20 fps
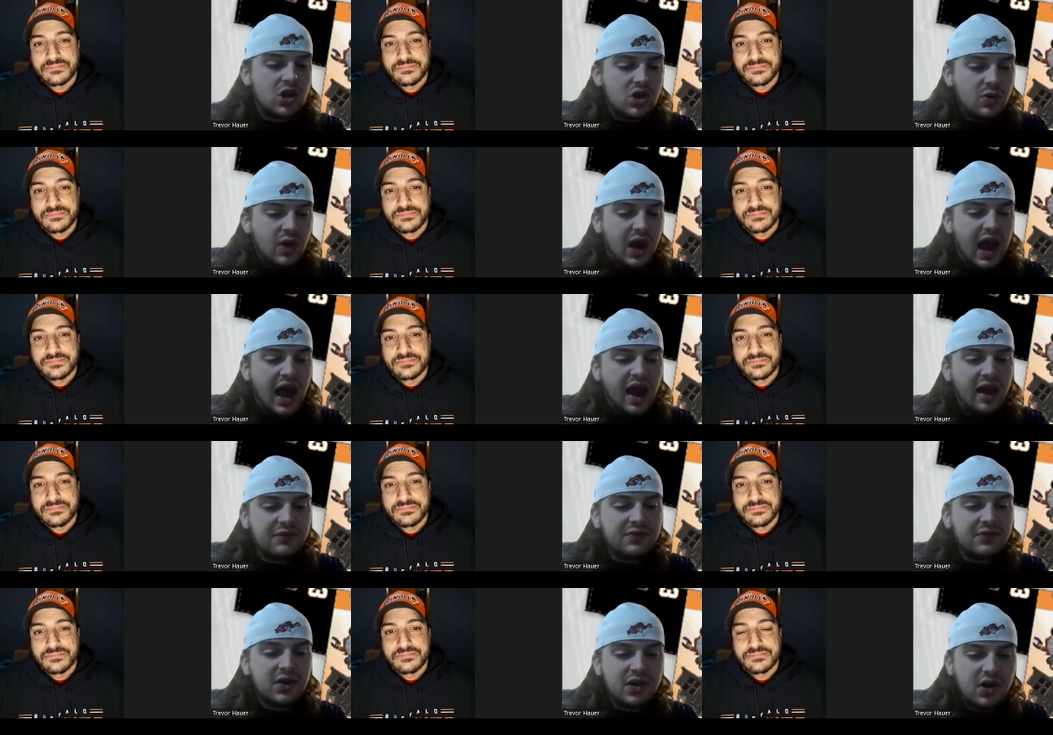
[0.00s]
Speaker 1: You
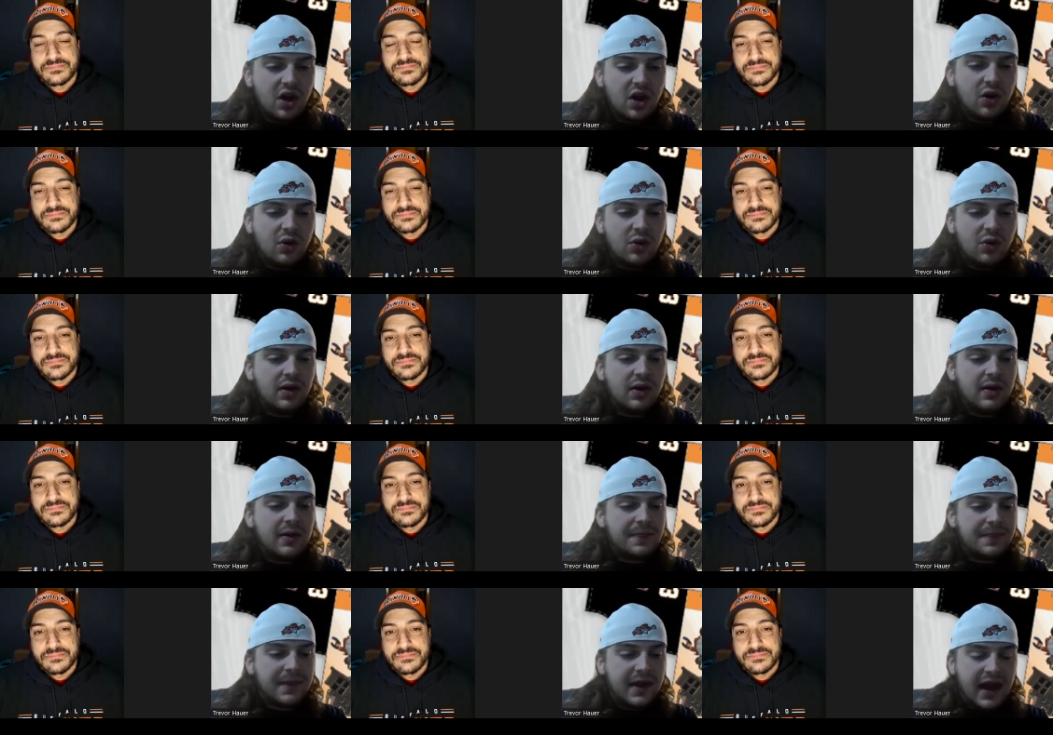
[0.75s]
have to know
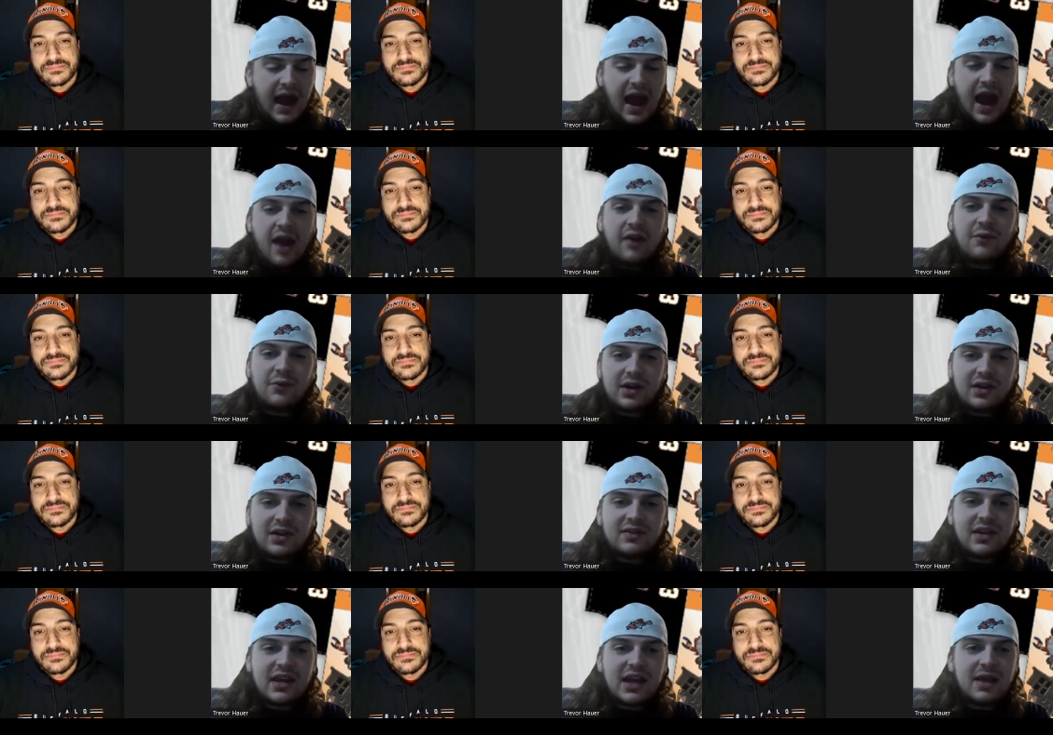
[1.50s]
that every
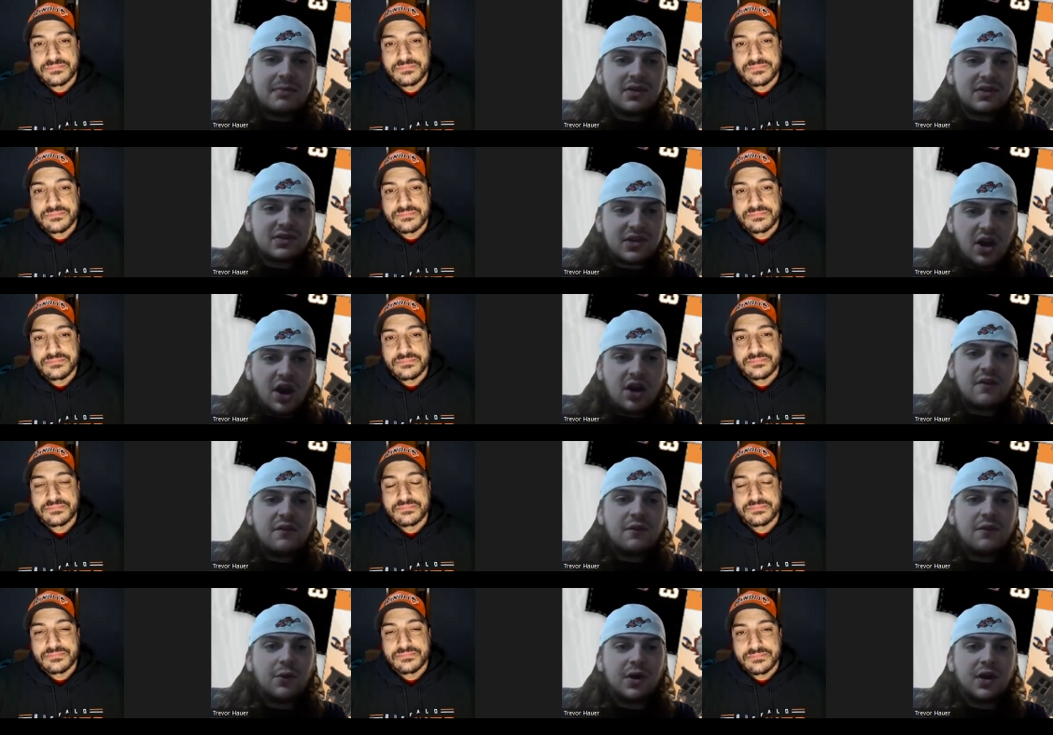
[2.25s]
team is gunning
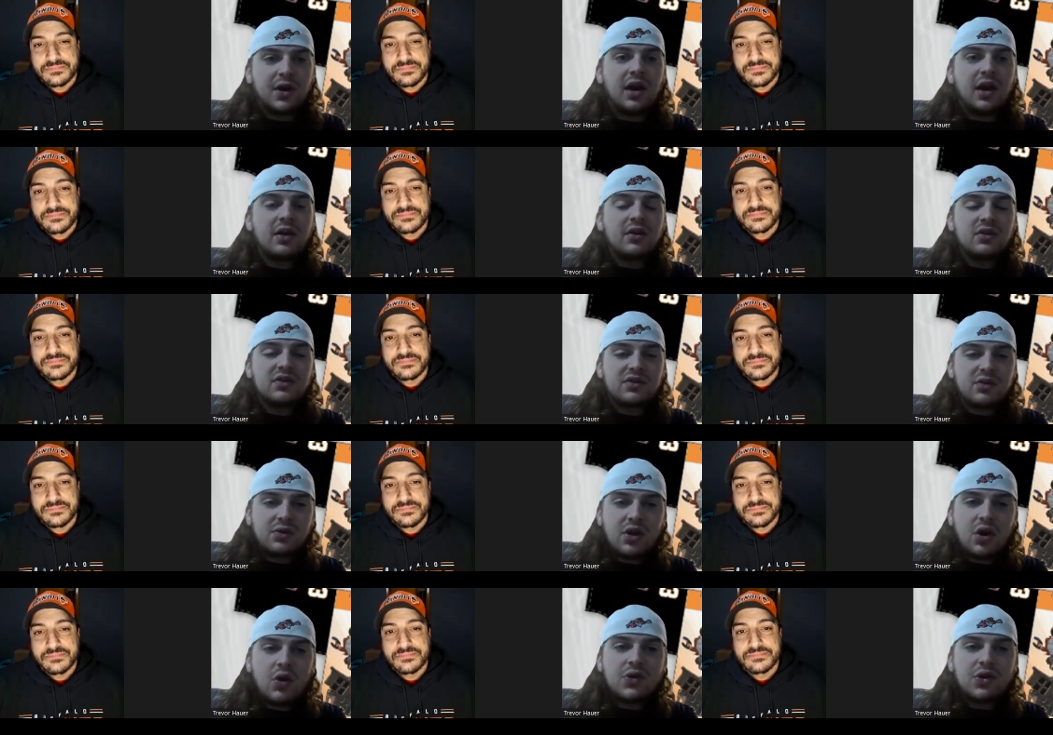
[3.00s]
for you. So
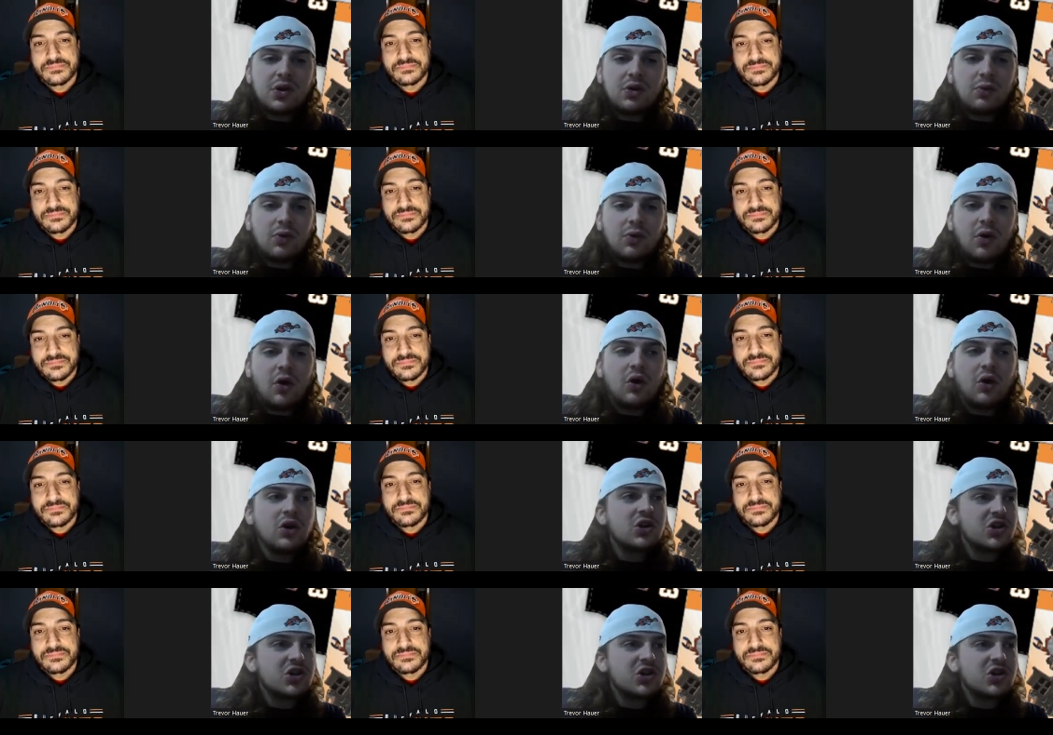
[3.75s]
know your role.